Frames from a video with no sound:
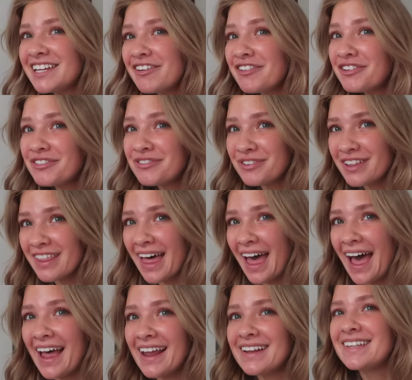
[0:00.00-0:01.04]
tuned for
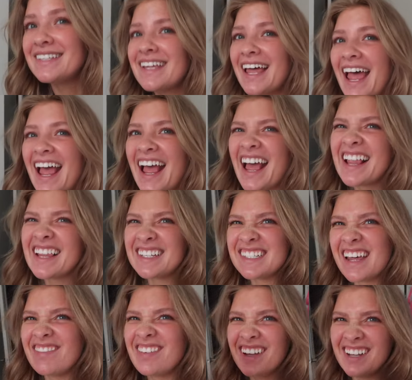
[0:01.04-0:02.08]
that, and
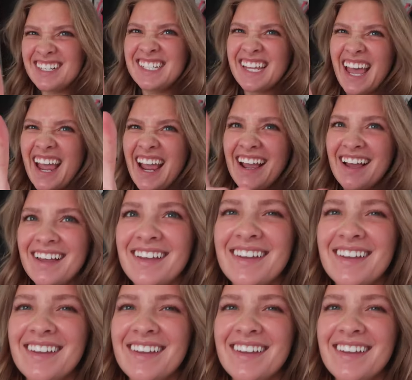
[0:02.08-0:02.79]
let's have a good day.